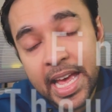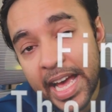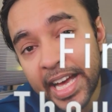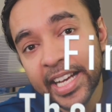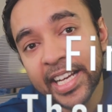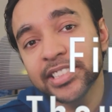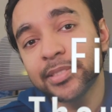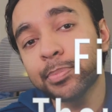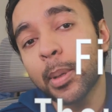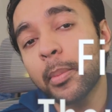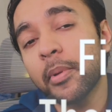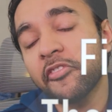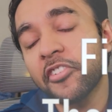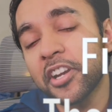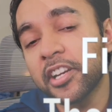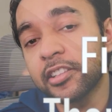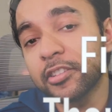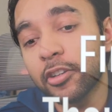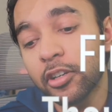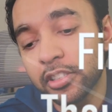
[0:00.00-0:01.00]
As per my
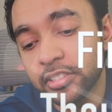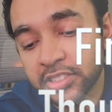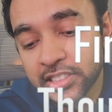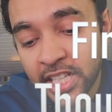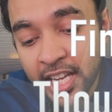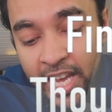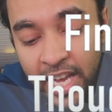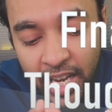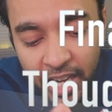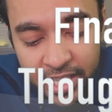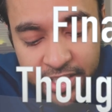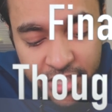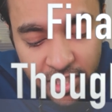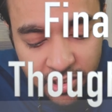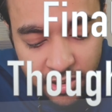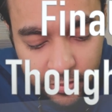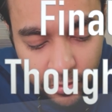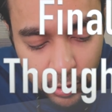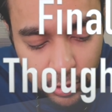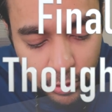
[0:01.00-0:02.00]
final thoughts, I
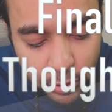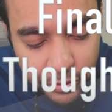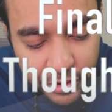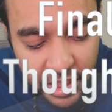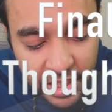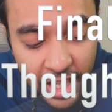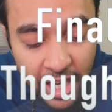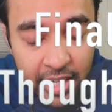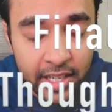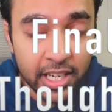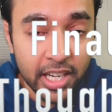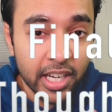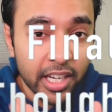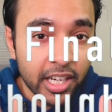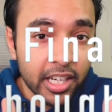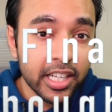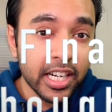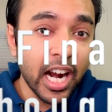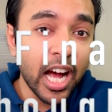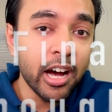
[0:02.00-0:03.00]
just want to say that
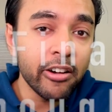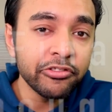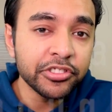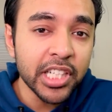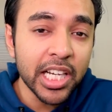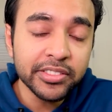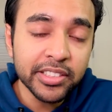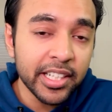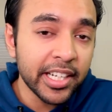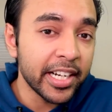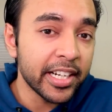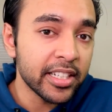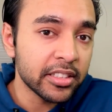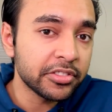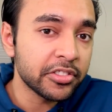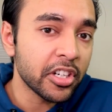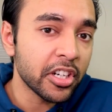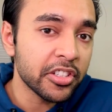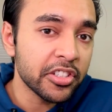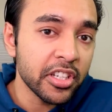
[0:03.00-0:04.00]
graph as a data
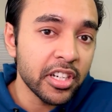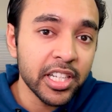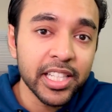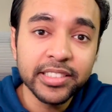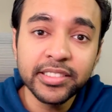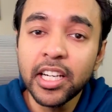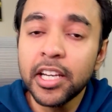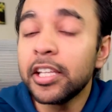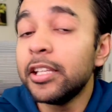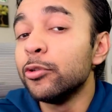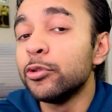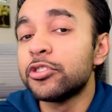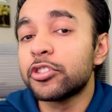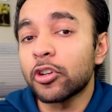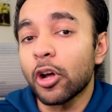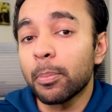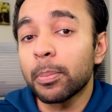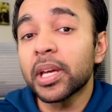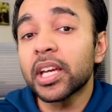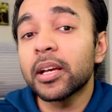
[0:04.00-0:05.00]
structure is a huge
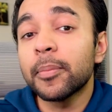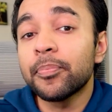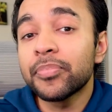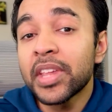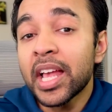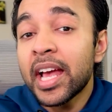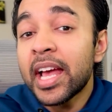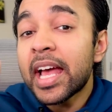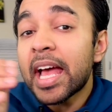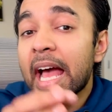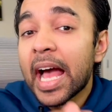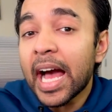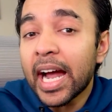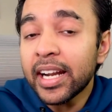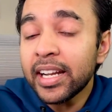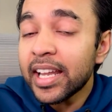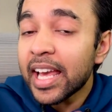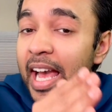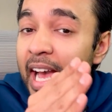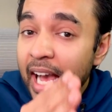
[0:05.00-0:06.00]
topic.
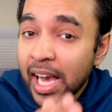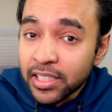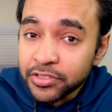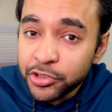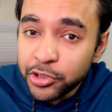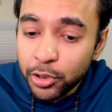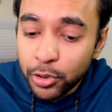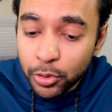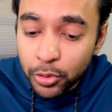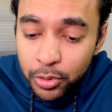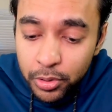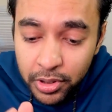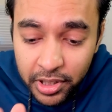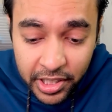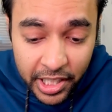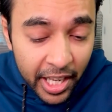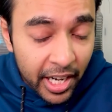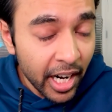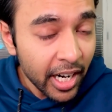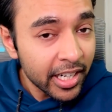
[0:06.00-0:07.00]
And as you know,
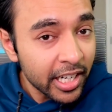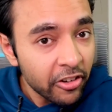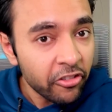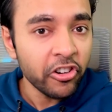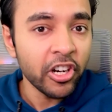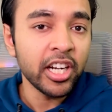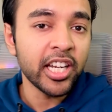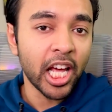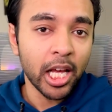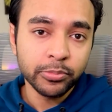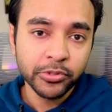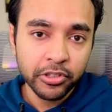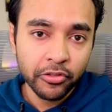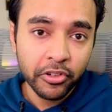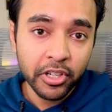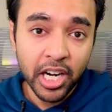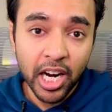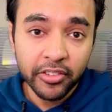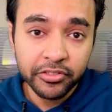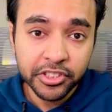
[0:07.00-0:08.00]
there are different types
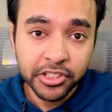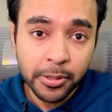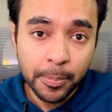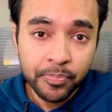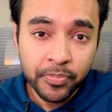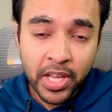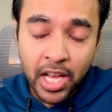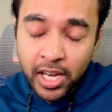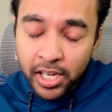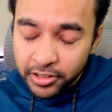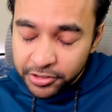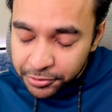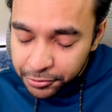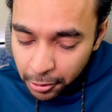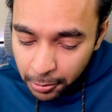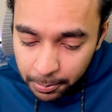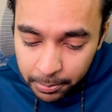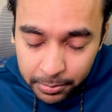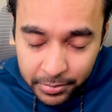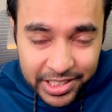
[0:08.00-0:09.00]
of graphs.
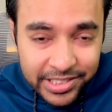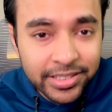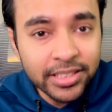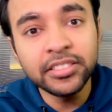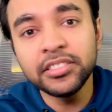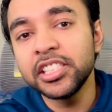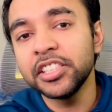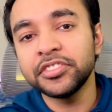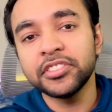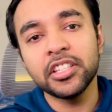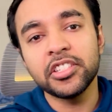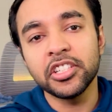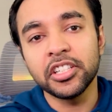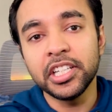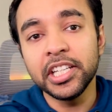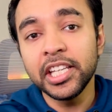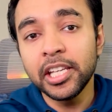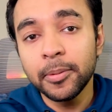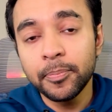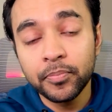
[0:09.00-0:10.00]
So this is just a
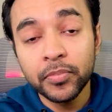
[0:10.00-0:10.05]
journey.